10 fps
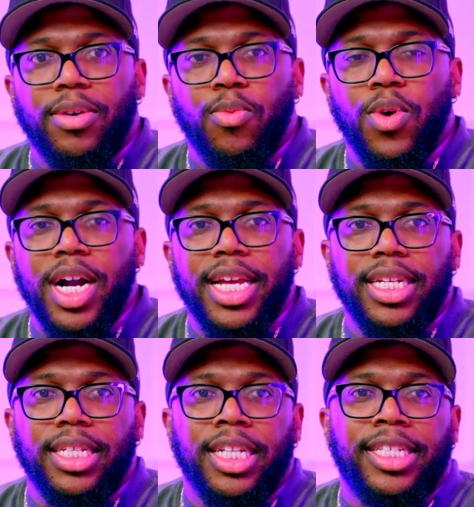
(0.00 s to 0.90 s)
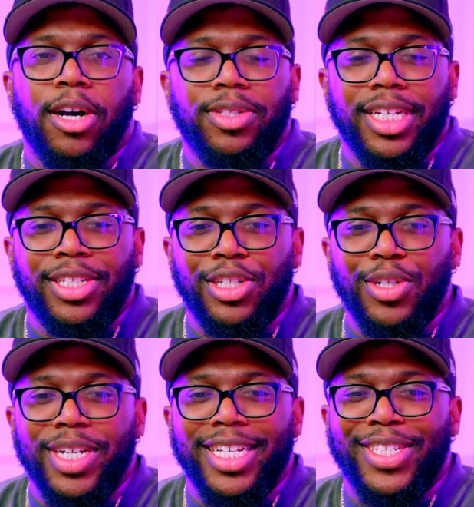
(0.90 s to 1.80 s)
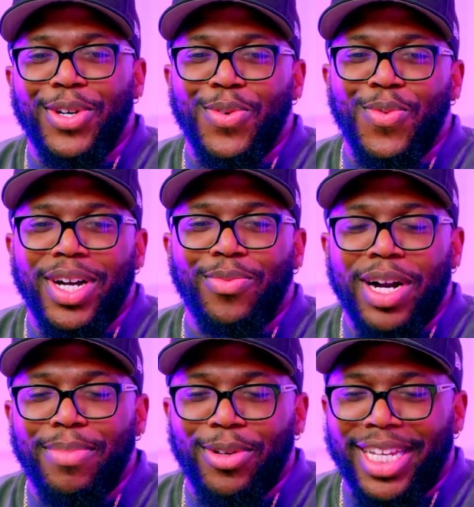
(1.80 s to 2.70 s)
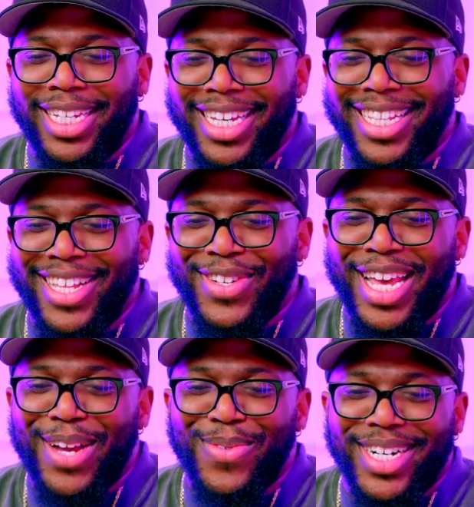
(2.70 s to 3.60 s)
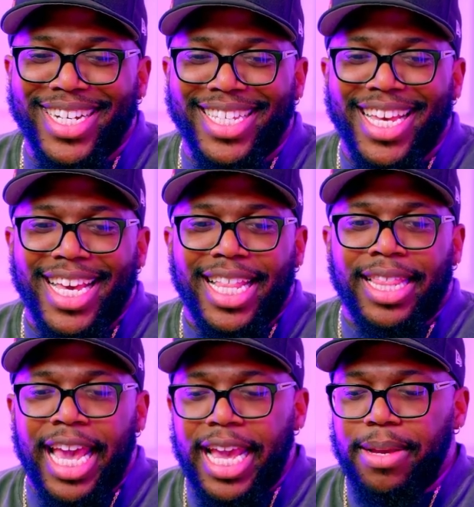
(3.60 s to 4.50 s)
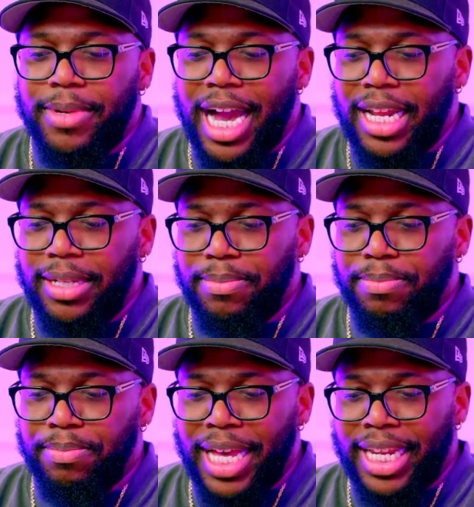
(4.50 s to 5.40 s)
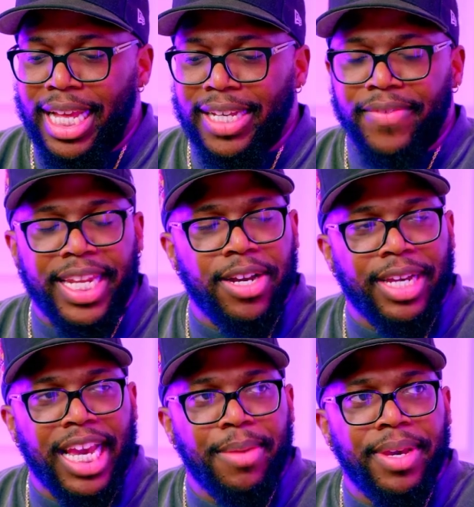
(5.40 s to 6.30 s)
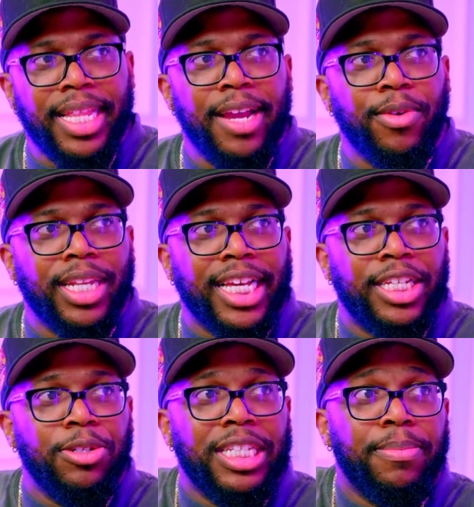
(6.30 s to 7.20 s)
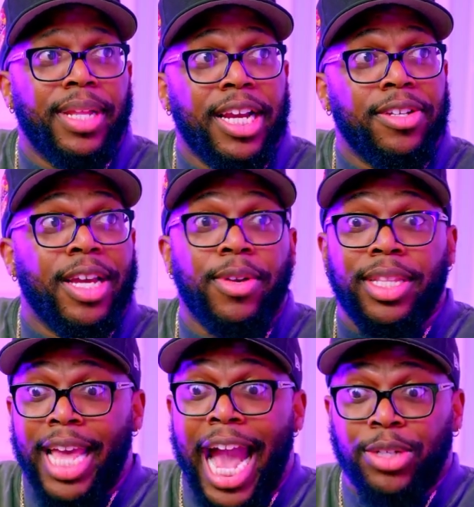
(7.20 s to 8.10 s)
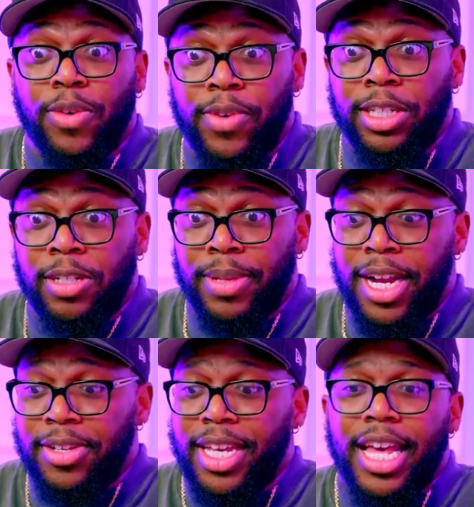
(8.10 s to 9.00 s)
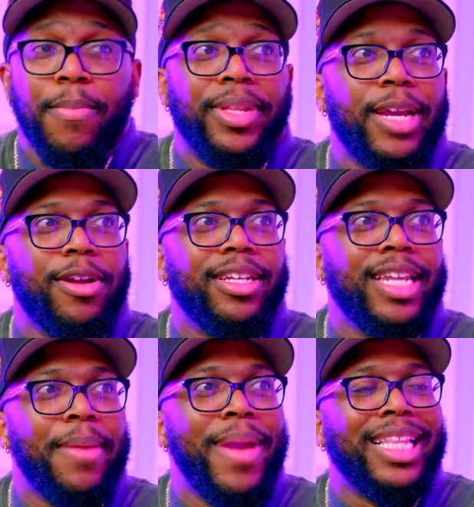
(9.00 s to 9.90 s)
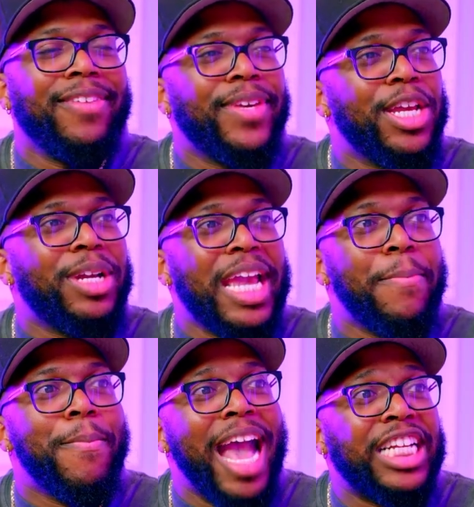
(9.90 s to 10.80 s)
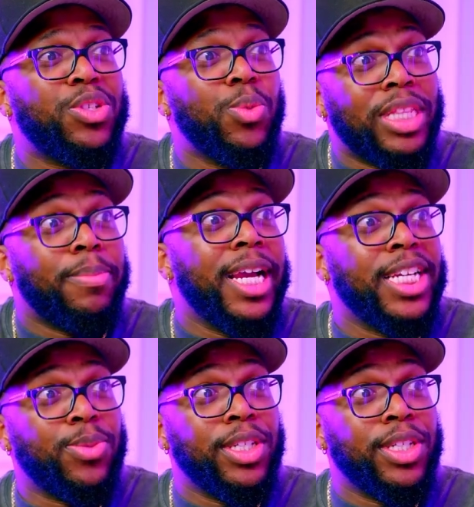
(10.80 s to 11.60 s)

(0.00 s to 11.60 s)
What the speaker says: what the Celtics do is, so one post they did the other day was they kind of played it like a video game, and they were like using the players that were actual footage of the players, but they made the video game match what the players were